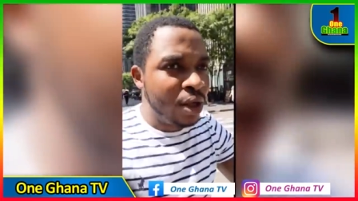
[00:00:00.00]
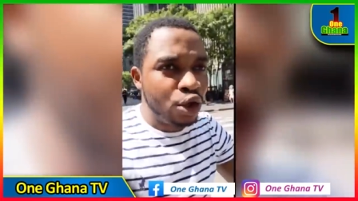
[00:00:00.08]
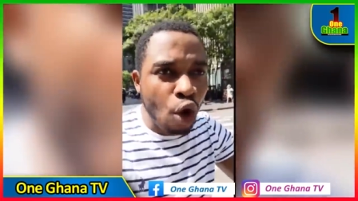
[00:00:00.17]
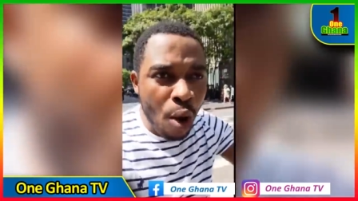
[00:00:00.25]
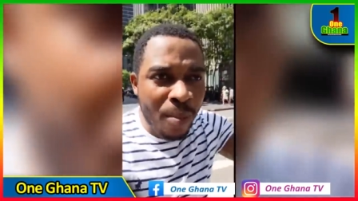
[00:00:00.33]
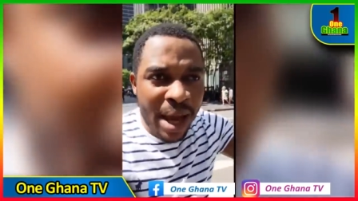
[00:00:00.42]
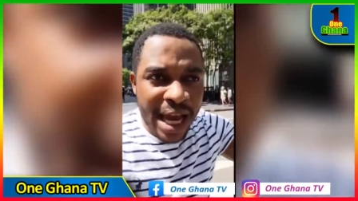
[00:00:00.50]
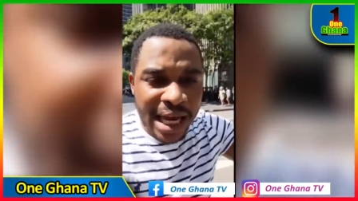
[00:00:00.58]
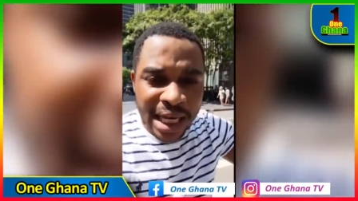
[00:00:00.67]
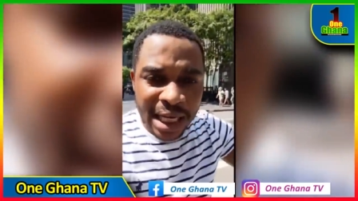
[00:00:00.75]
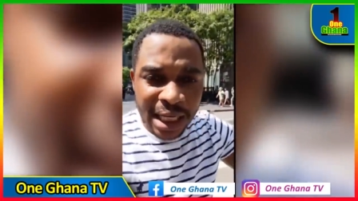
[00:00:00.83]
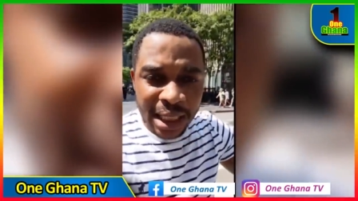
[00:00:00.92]
So me,
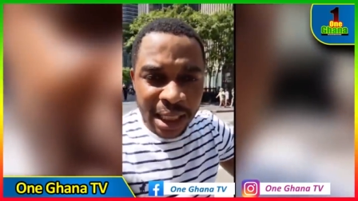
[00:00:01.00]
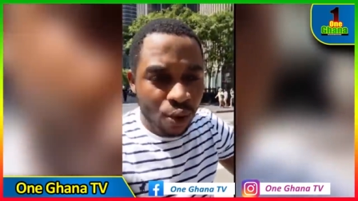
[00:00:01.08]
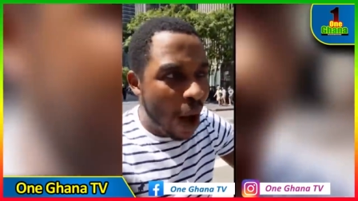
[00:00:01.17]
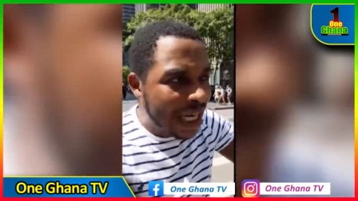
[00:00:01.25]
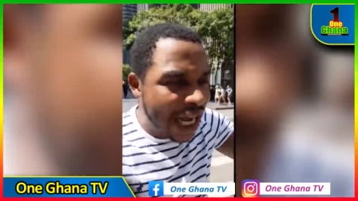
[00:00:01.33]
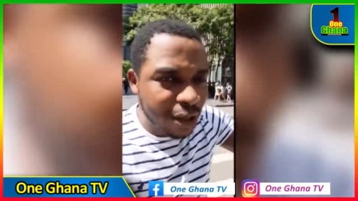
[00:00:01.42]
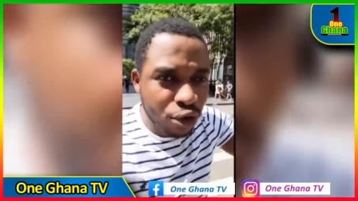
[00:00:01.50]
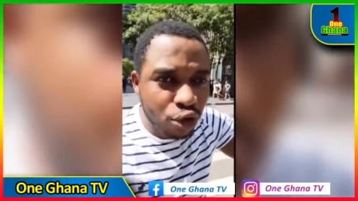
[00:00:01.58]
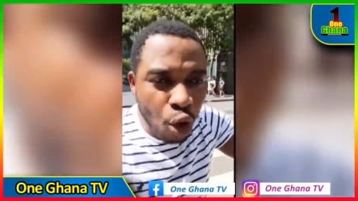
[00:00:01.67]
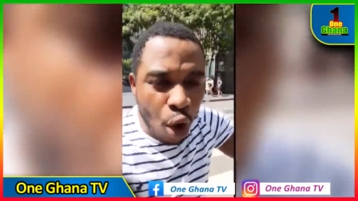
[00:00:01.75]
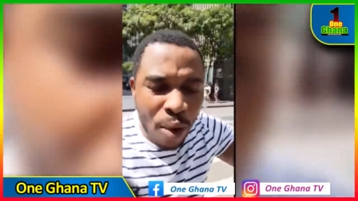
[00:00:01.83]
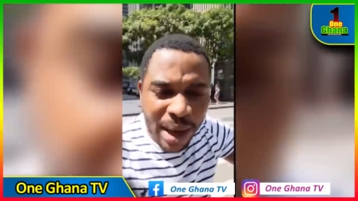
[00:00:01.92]
Quadasu
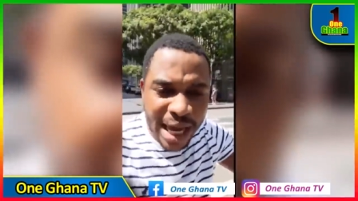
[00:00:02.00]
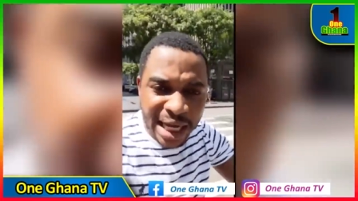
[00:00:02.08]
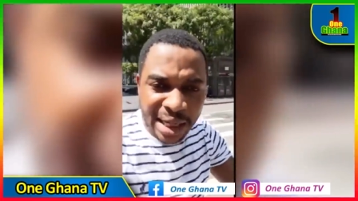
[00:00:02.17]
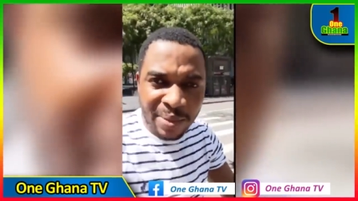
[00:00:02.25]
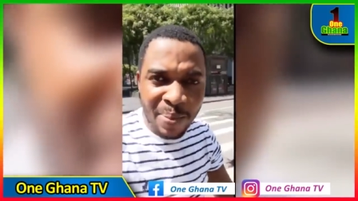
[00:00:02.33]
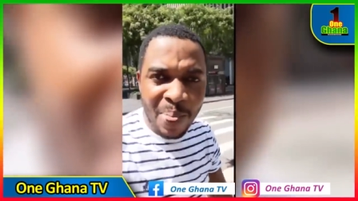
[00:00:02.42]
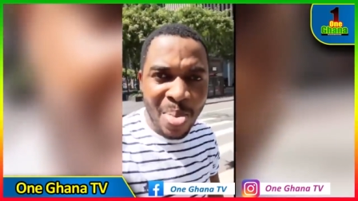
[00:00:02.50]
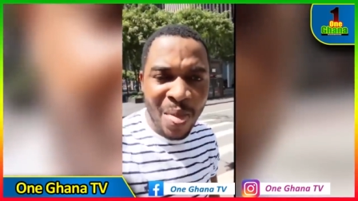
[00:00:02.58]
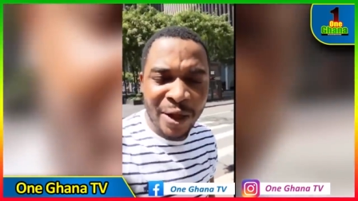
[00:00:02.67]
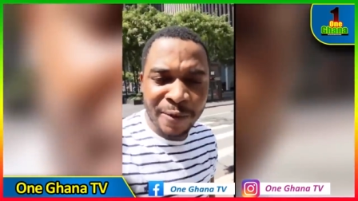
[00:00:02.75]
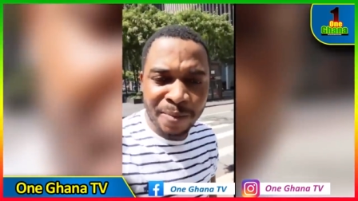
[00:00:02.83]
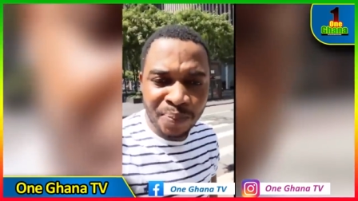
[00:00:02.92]
so me.
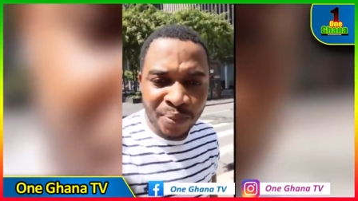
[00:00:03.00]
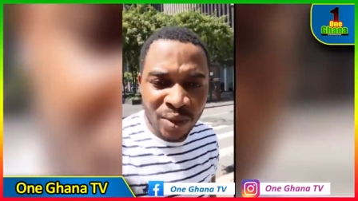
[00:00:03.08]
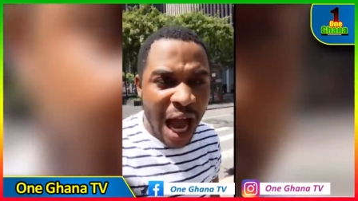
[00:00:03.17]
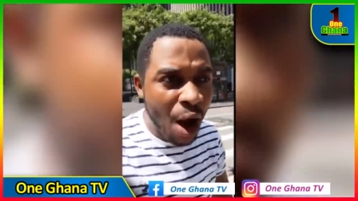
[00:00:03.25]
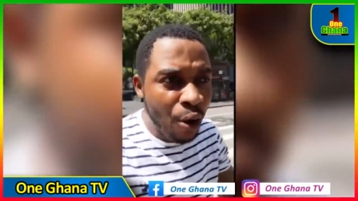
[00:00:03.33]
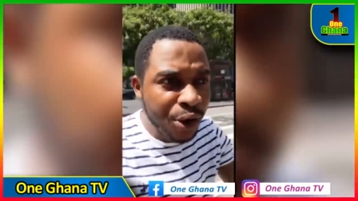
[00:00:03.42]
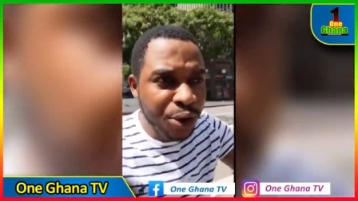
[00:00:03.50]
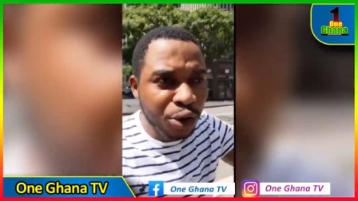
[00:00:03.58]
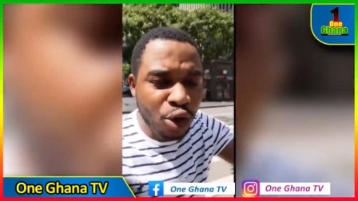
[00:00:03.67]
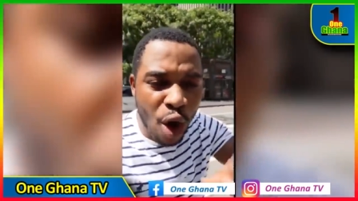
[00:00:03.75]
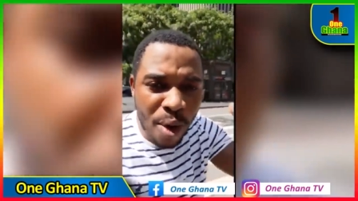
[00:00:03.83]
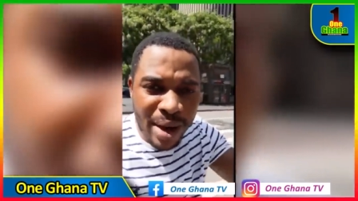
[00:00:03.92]
I want you
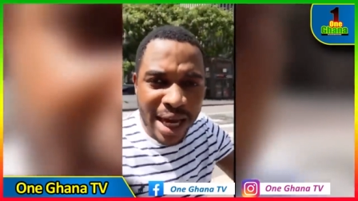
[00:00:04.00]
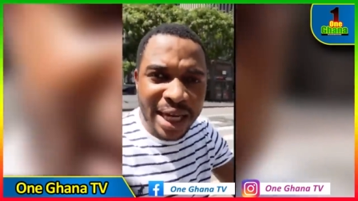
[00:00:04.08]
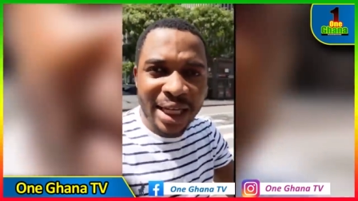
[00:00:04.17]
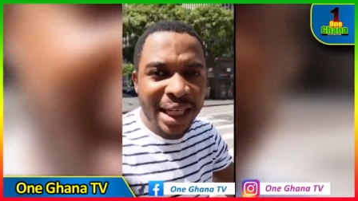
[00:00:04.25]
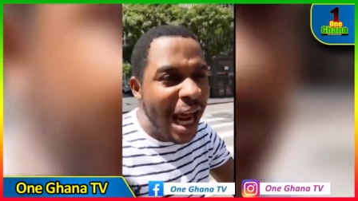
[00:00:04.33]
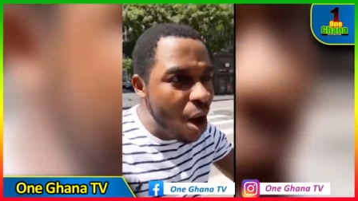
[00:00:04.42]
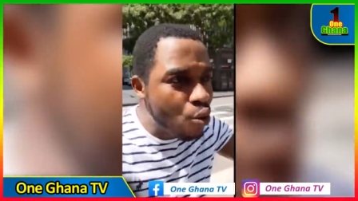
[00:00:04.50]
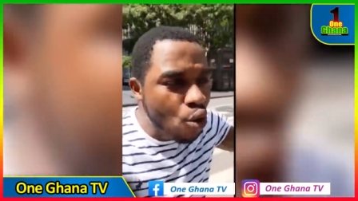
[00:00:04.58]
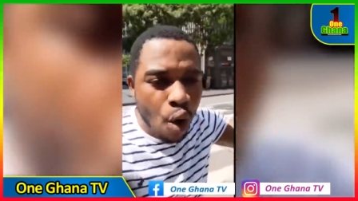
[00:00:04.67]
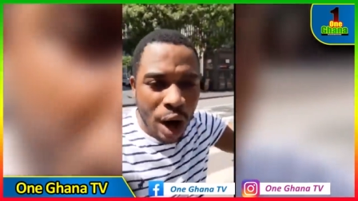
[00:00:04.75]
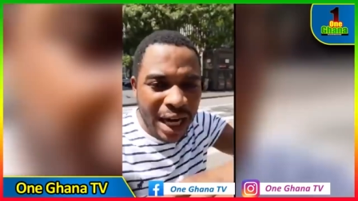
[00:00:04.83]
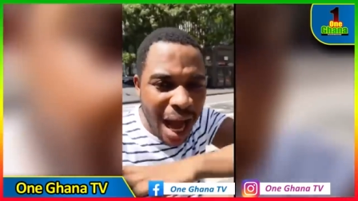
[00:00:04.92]
so me, no,
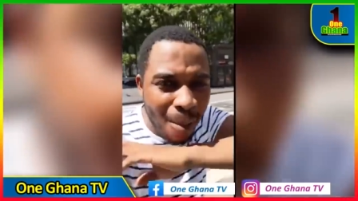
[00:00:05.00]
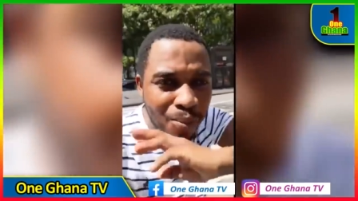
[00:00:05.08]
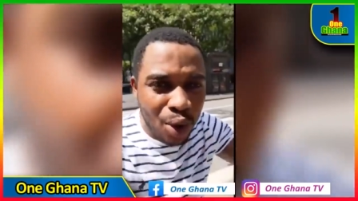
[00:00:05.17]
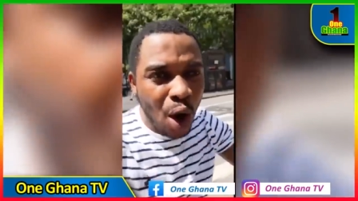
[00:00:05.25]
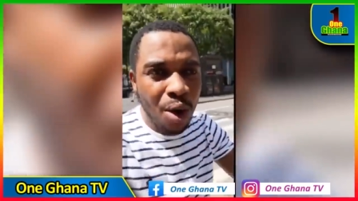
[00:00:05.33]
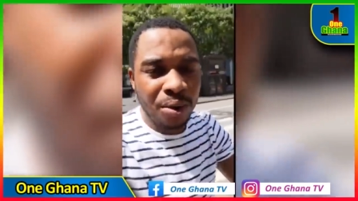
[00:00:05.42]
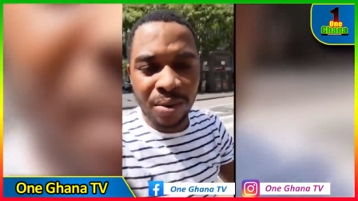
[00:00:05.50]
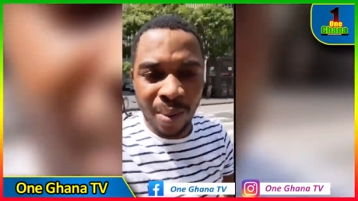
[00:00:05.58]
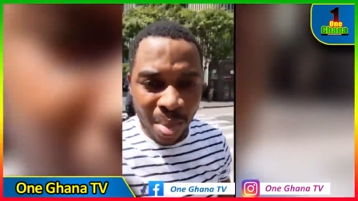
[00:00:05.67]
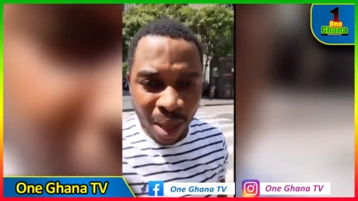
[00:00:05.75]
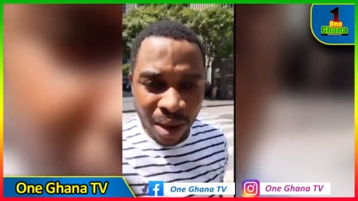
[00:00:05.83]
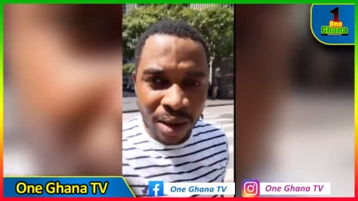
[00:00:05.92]
who are now pro.
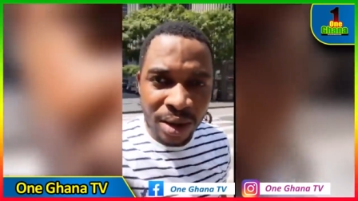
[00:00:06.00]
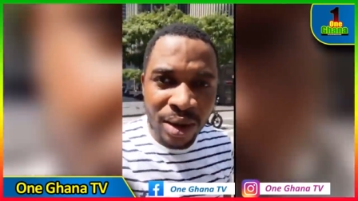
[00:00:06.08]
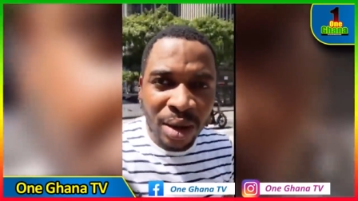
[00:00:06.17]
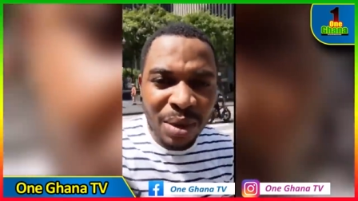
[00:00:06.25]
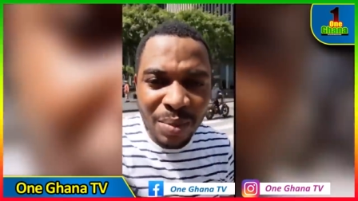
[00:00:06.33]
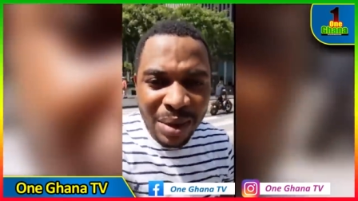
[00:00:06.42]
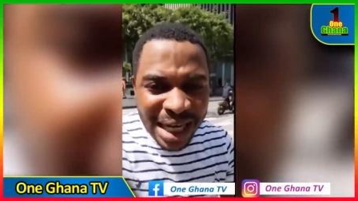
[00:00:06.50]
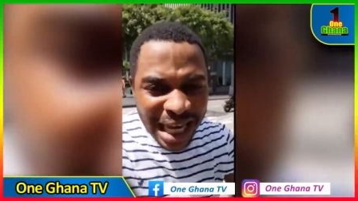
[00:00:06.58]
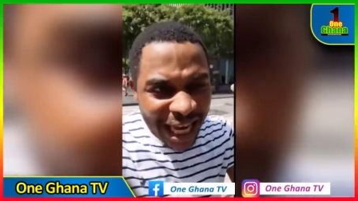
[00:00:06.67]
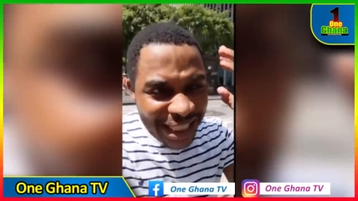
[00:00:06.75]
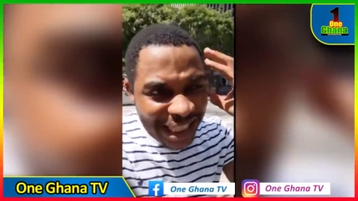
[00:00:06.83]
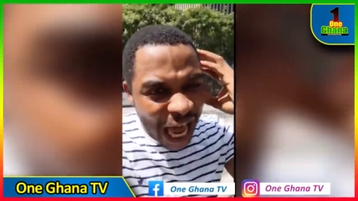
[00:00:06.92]

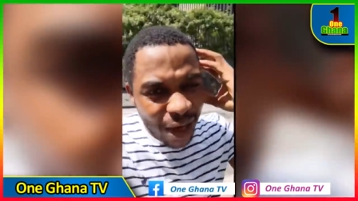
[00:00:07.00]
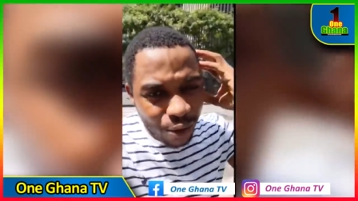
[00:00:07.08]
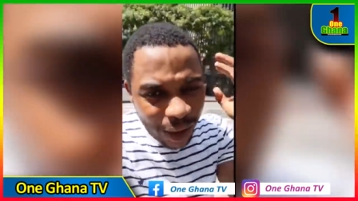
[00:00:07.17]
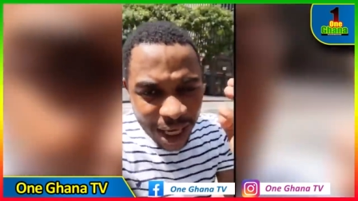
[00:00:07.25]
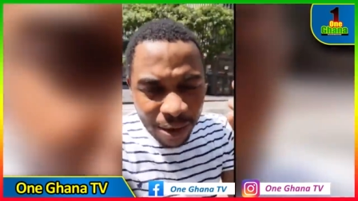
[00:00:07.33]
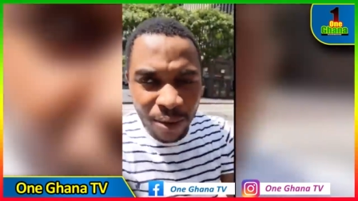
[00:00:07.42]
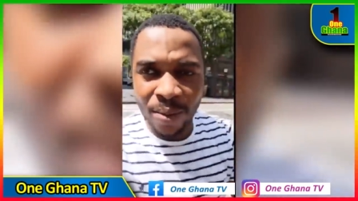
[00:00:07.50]
Bibinia is our brain.